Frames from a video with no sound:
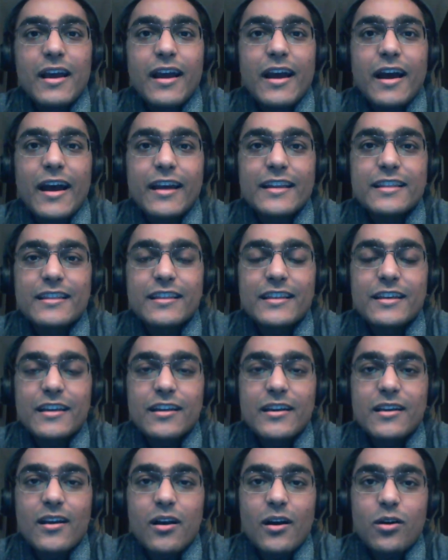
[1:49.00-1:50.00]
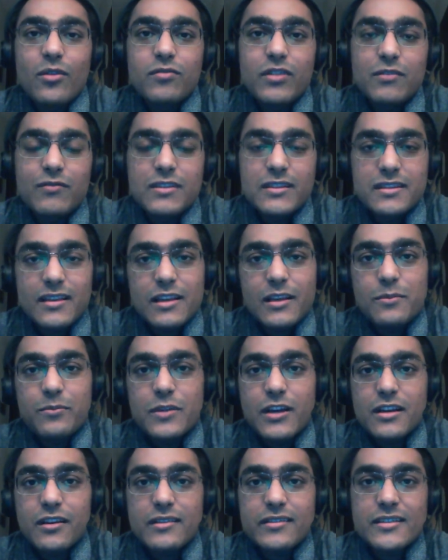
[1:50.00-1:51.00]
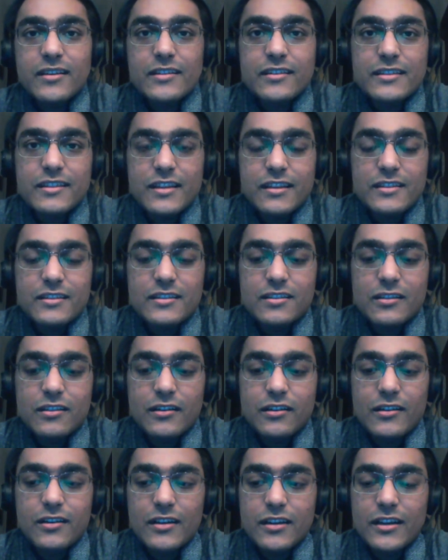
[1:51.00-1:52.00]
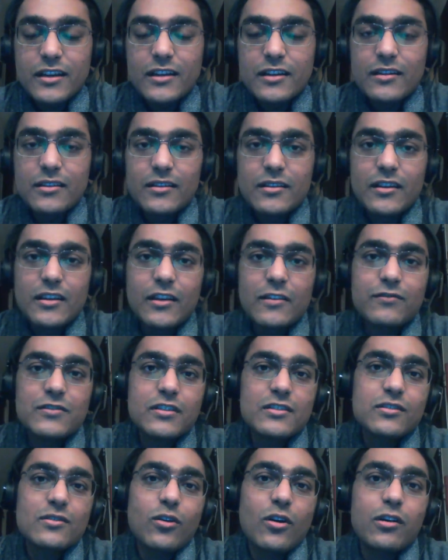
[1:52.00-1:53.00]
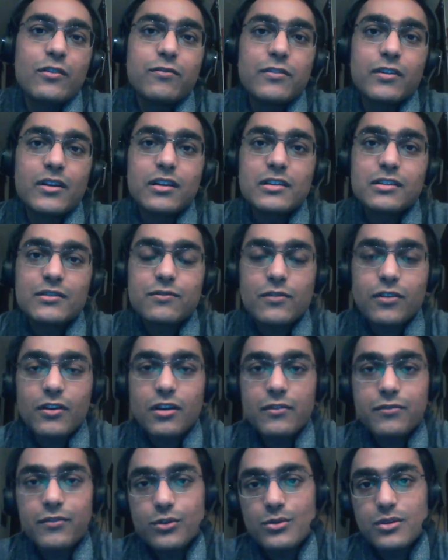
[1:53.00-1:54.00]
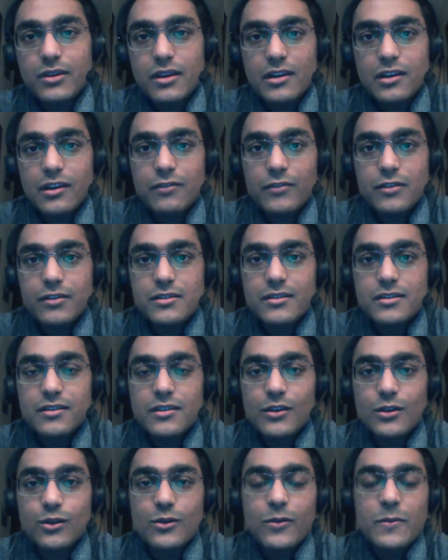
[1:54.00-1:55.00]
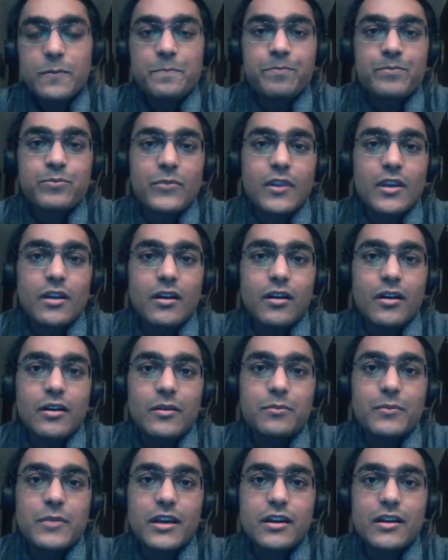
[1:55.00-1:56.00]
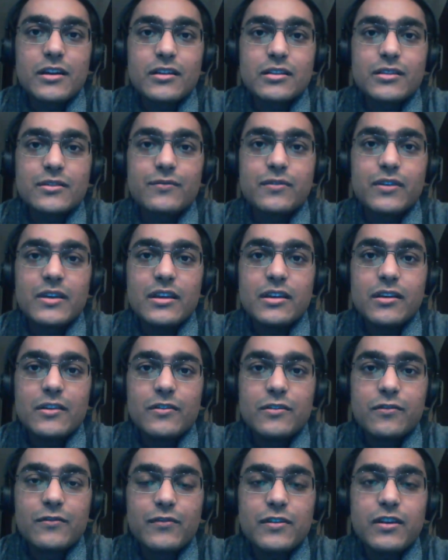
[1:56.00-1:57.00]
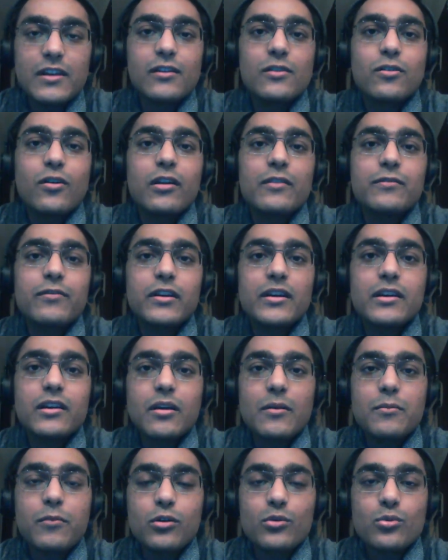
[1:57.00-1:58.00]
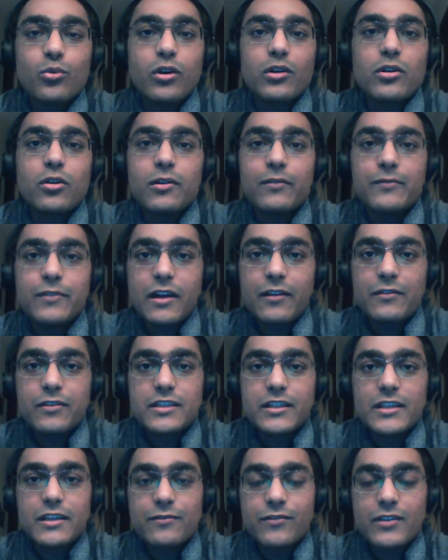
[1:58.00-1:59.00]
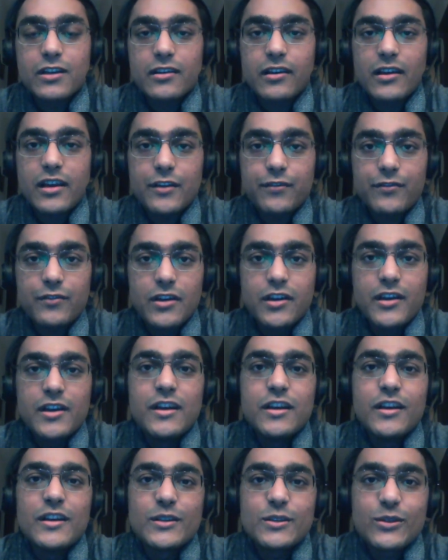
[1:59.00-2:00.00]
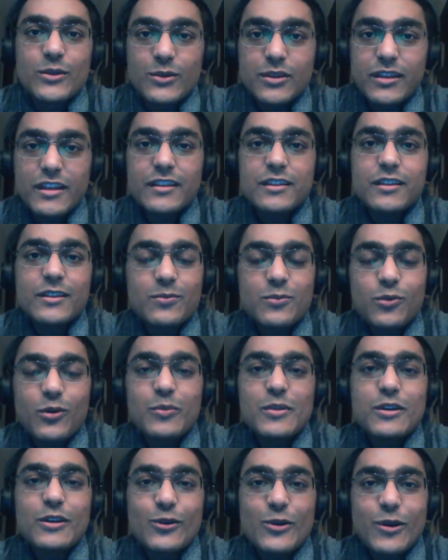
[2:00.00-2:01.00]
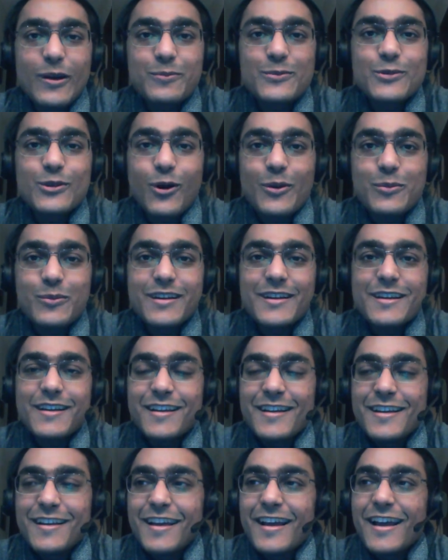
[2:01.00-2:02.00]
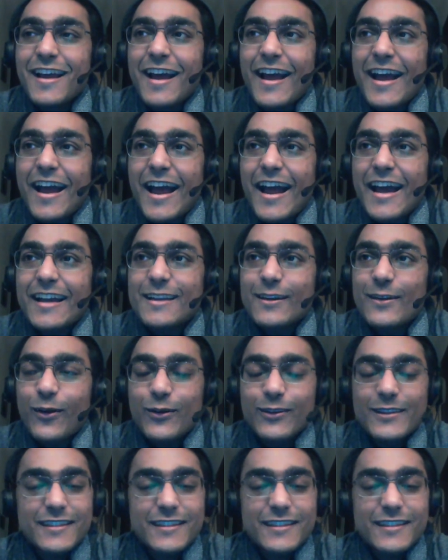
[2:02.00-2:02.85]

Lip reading: I think when we celebrate our success, it gives us confidence for our future endeavors, because we feel confident about what all we have achieved in life. So take this moment to absorb it, and on